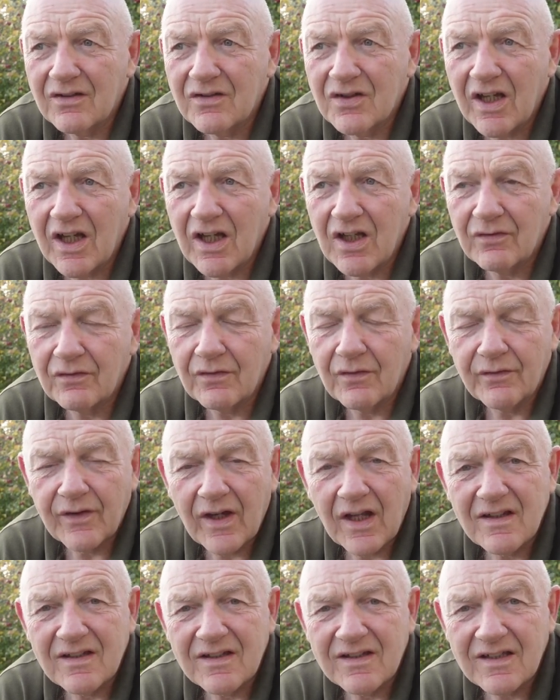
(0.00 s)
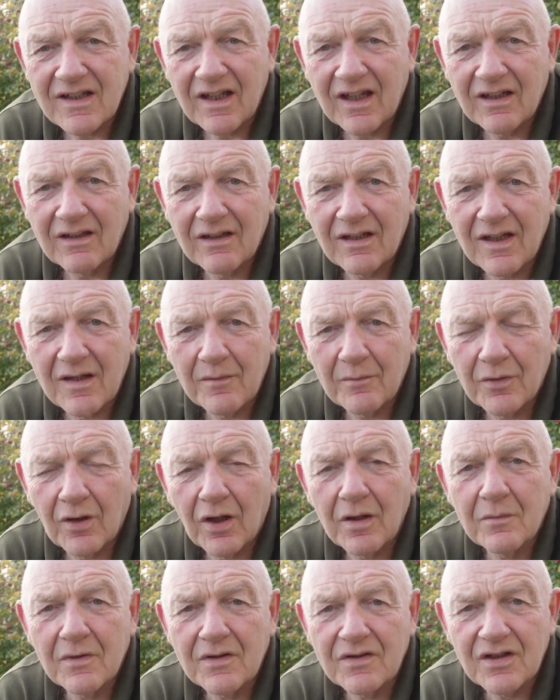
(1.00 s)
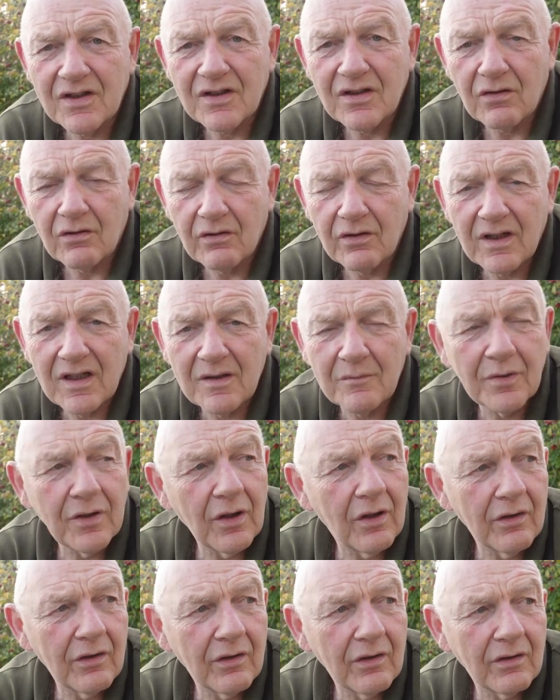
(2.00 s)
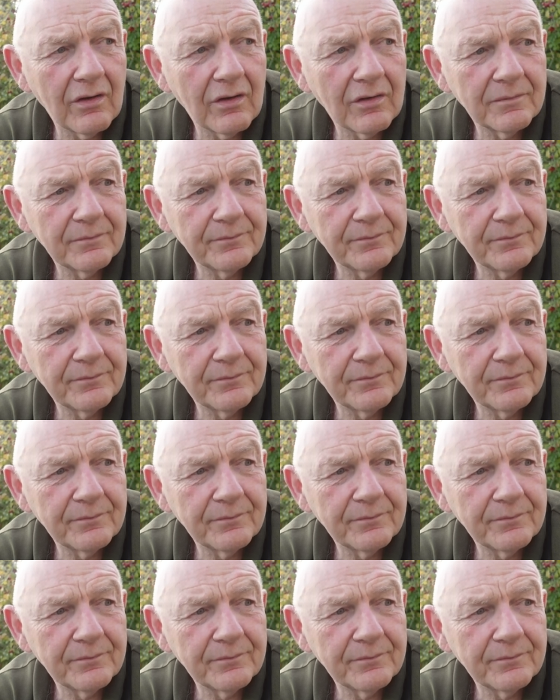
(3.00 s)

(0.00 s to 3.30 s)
chain of events in an employment or an employer